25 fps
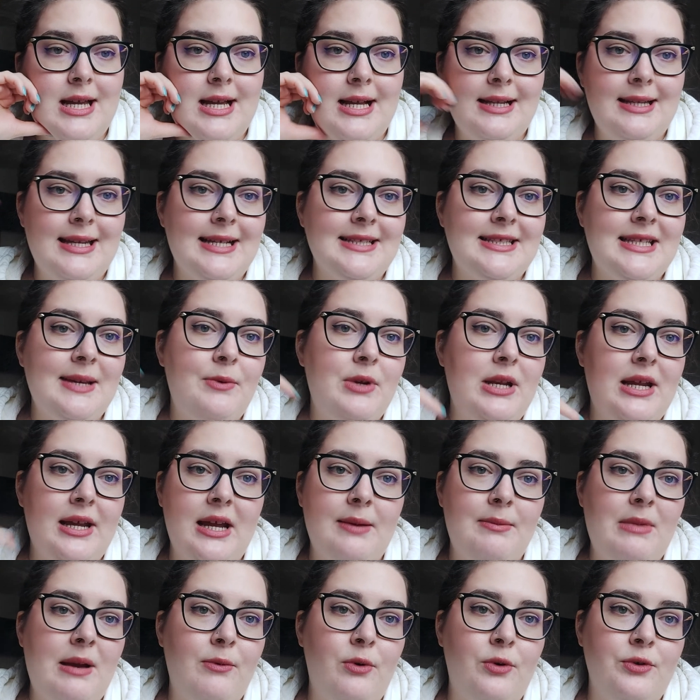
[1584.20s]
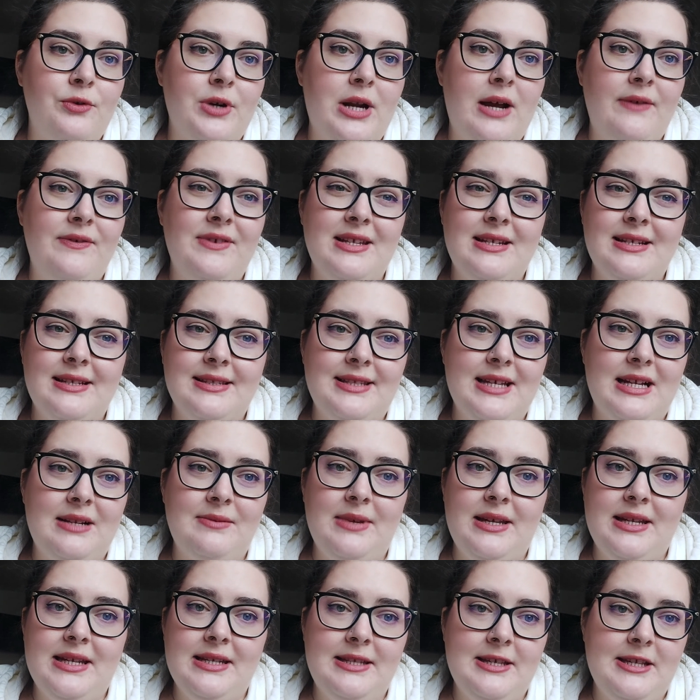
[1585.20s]
last time when I got my bone graft, he didn't tell
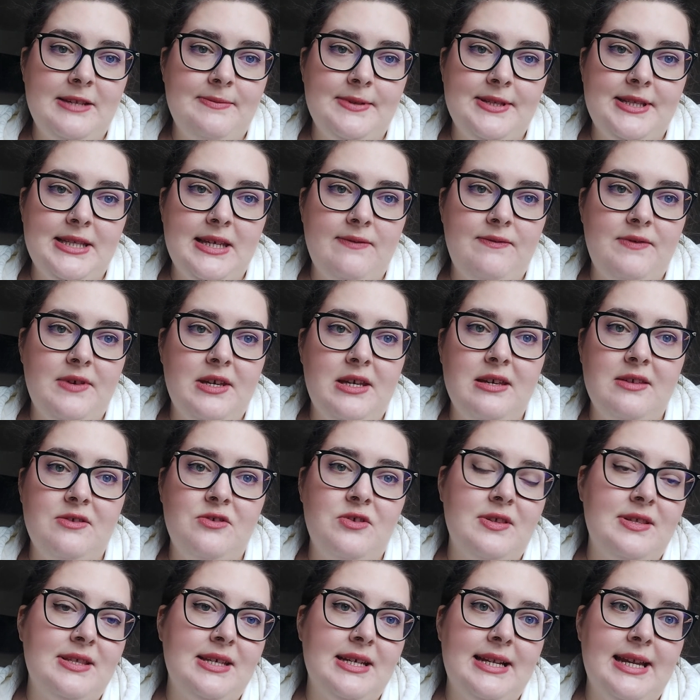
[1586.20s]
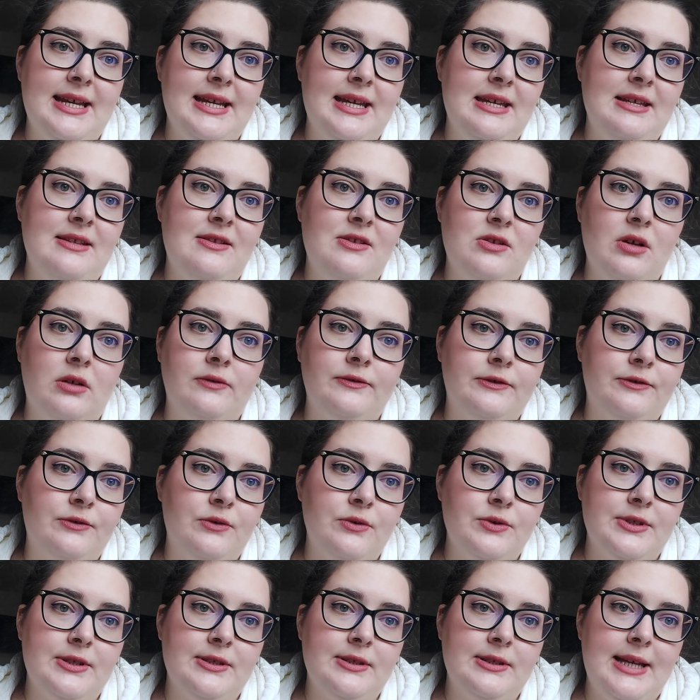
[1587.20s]
me anything specific. He just said like eat soft
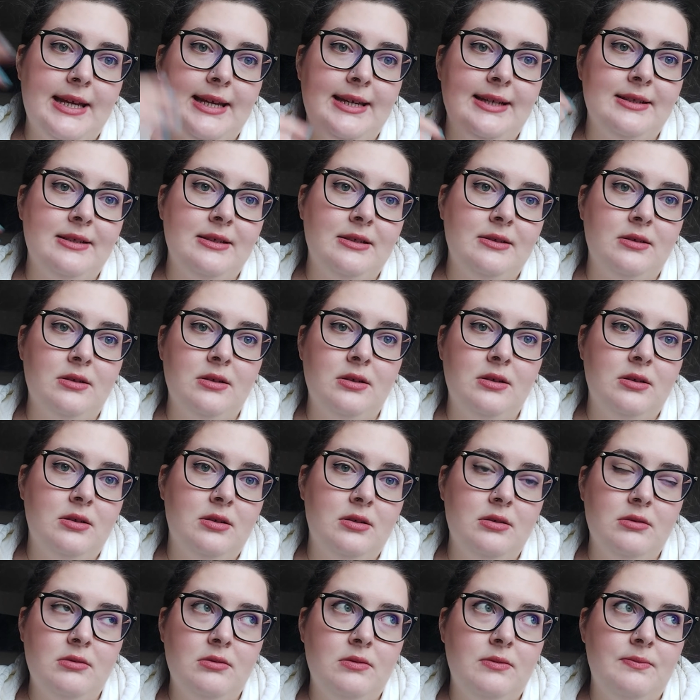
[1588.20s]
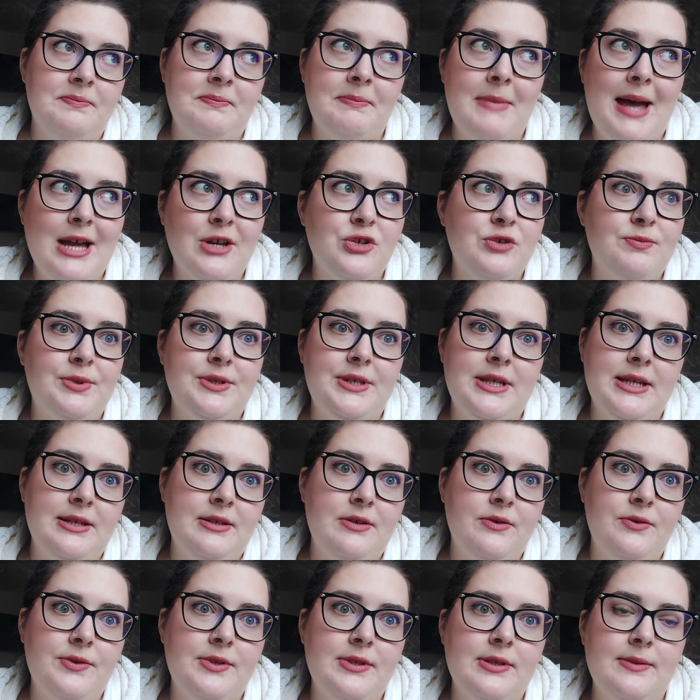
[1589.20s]
foods, like mashed
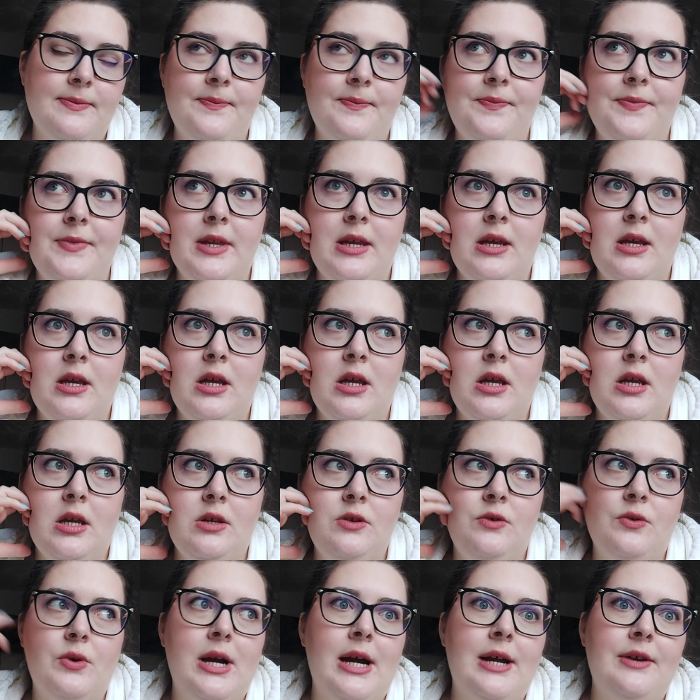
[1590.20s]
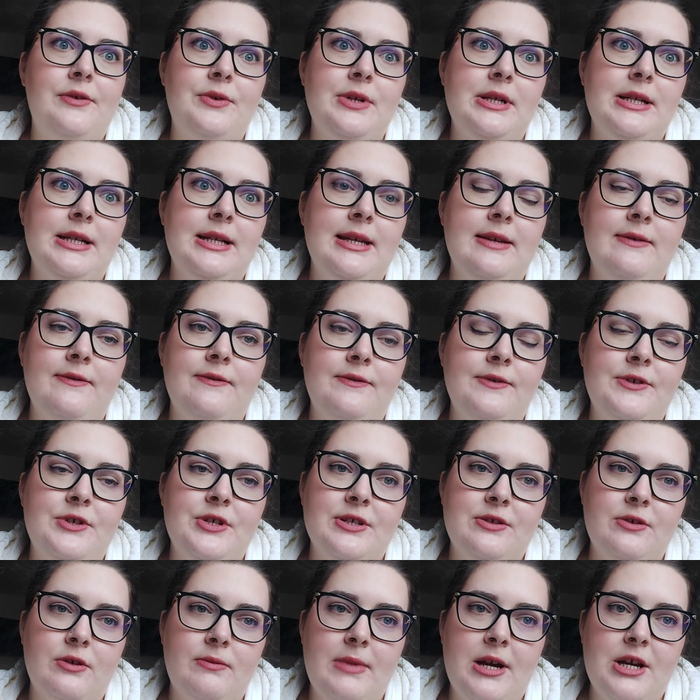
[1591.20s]
potatoes. You can't really live
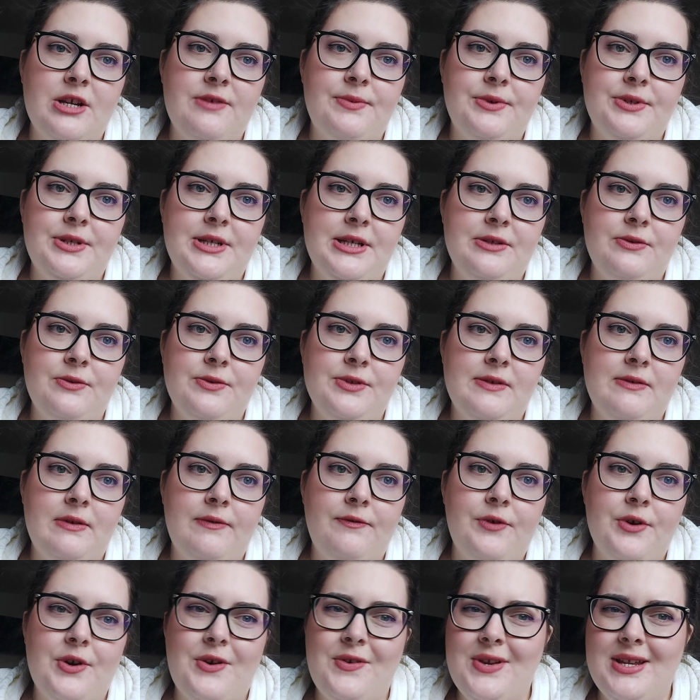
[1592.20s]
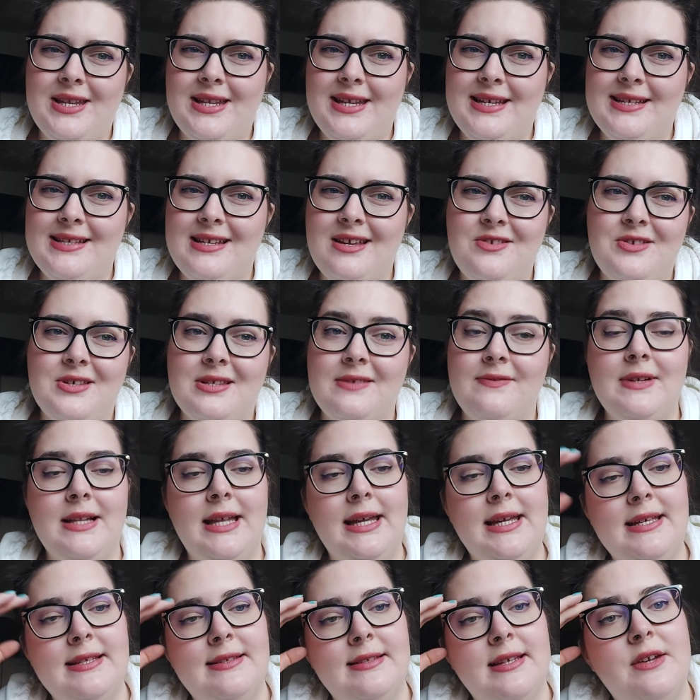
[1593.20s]
just on mashed potatoes even for 3 days. I just feel
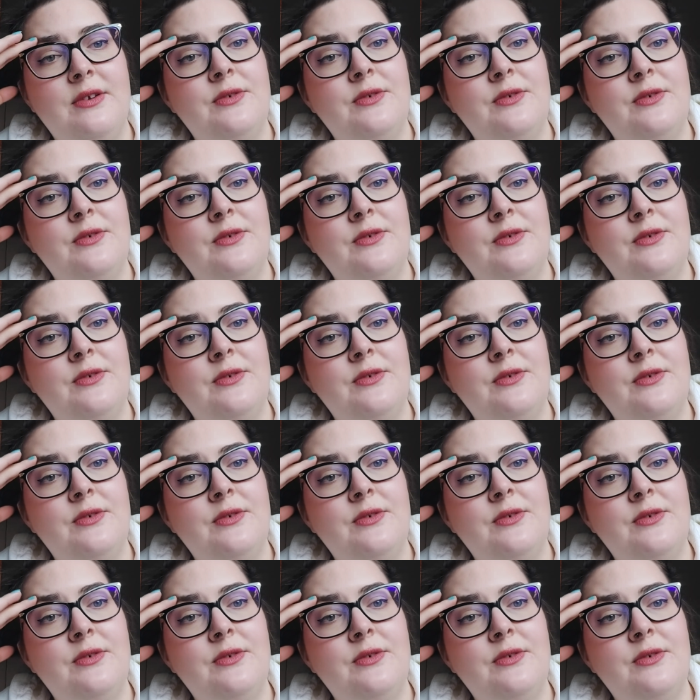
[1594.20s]
like it's not